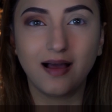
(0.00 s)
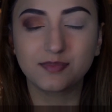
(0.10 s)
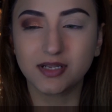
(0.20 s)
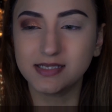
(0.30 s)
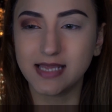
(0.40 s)

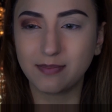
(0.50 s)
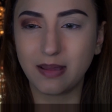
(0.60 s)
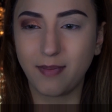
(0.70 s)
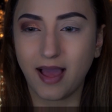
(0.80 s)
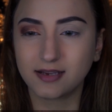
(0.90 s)
I'm going to take
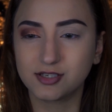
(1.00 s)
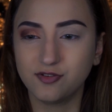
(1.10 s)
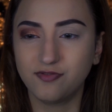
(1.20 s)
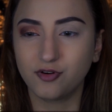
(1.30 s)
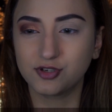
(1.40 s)
my MAC
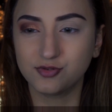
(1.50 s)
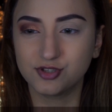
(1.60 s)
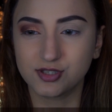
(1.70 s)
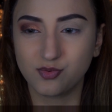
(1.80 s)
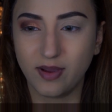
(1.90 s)
242,
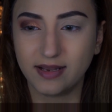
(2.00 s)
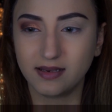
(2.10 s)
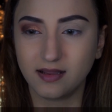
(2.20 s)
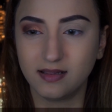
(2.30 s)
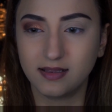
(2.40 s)
just wet
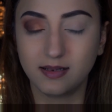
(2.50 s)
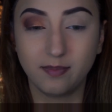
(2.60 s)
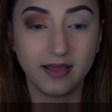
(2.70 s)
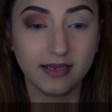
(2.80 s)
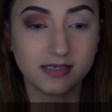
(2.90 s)
it a little
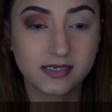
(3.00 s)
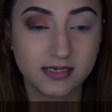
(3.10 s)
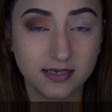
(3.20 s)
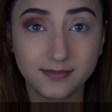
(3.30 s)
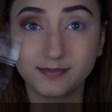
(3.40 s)
bit.